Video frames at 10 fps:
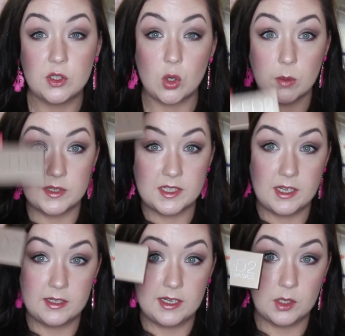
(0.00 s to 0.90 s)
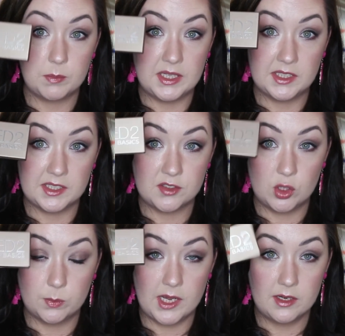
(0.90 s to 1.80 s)
Urban Decay Naked Basics
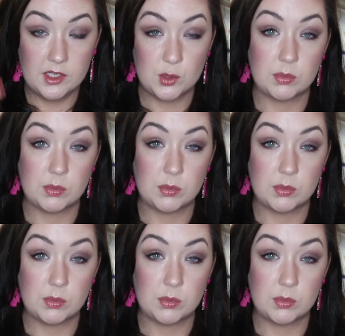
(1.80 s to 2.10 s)
2 palette,